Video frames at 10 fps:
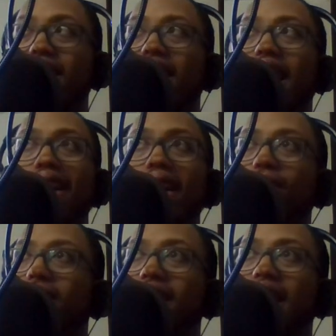I
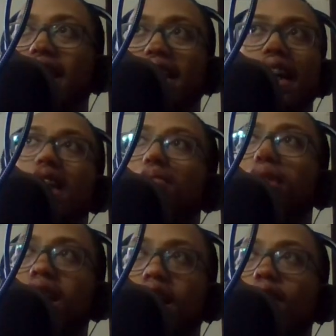never seen any
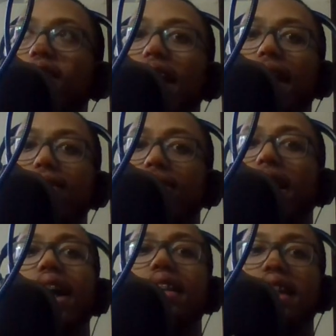playoff game
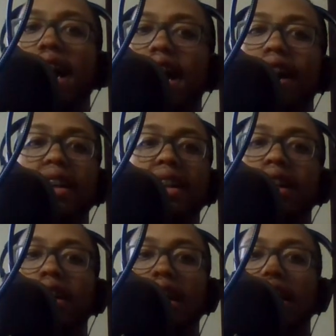that has had,
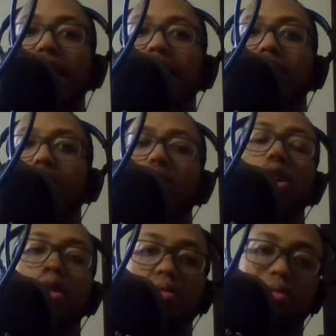
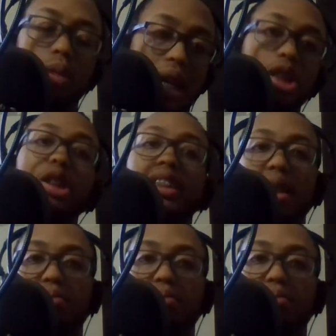or I should say